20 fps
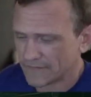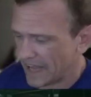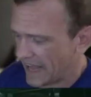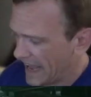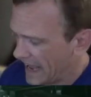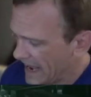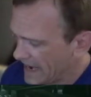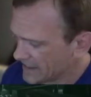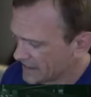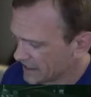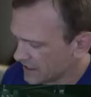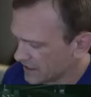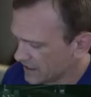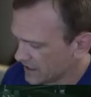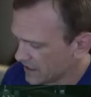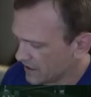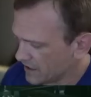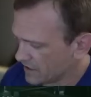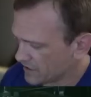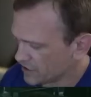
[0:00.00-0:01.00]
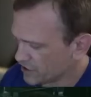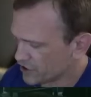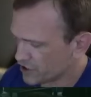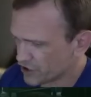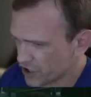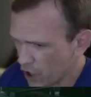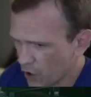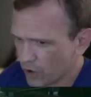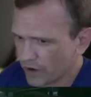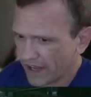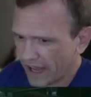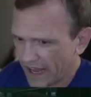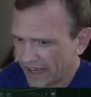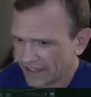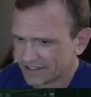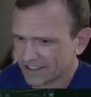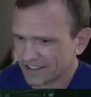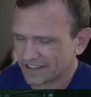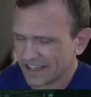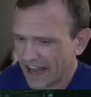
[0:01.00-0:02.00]
it
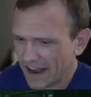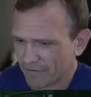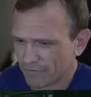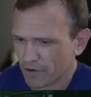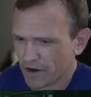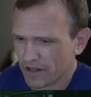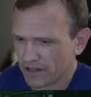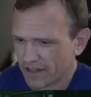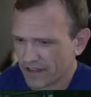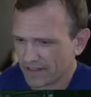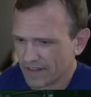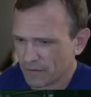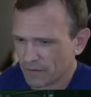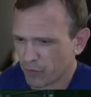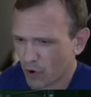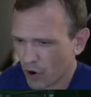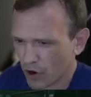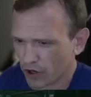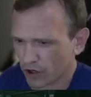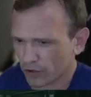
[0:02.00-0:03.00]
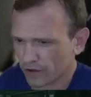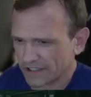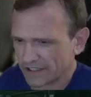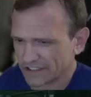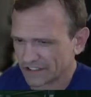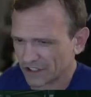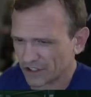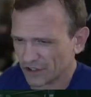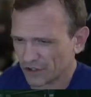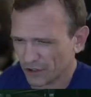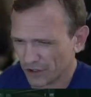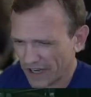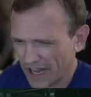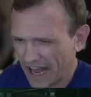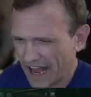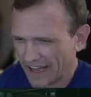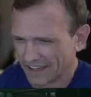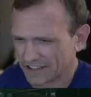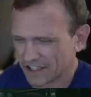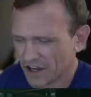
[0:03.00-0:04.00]
showcases everything that Parker is good
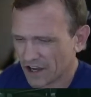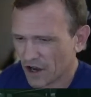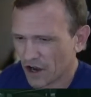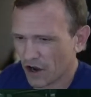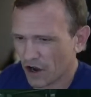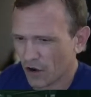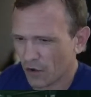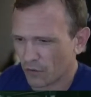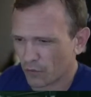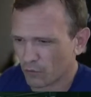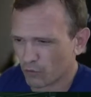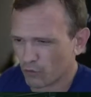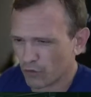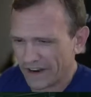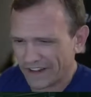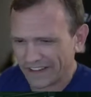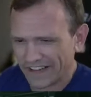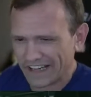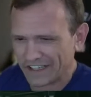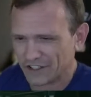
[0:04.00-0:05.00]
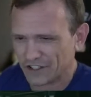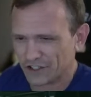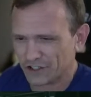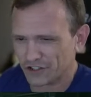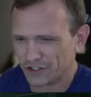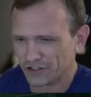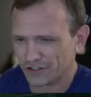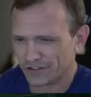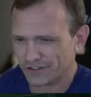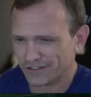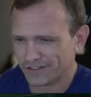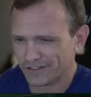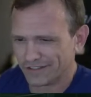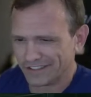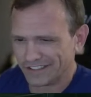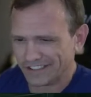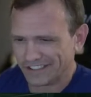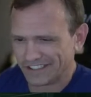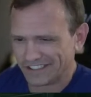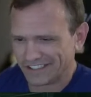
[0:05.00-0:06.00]
at. Really
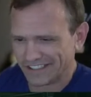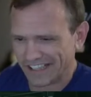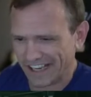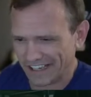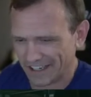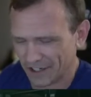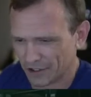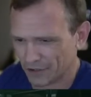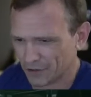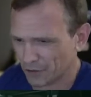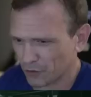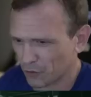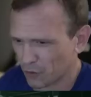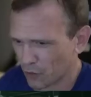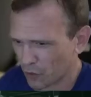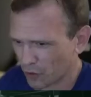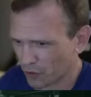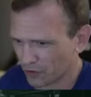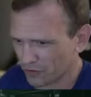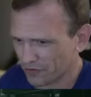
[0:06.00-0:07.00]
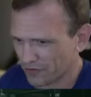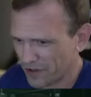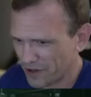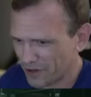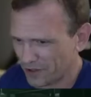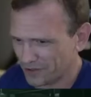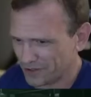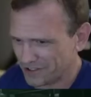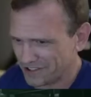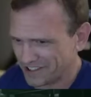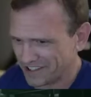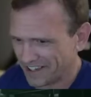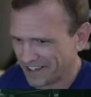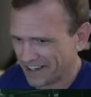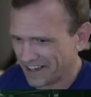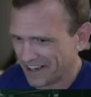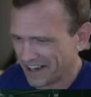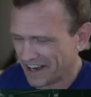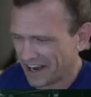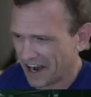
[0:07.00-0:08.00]
cynical worldviews,
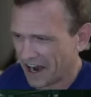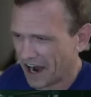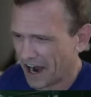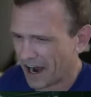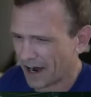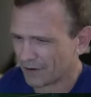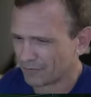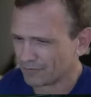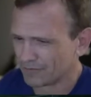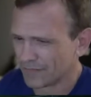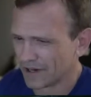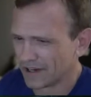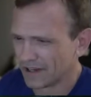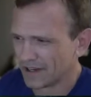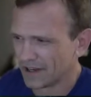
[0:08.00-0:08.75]
funny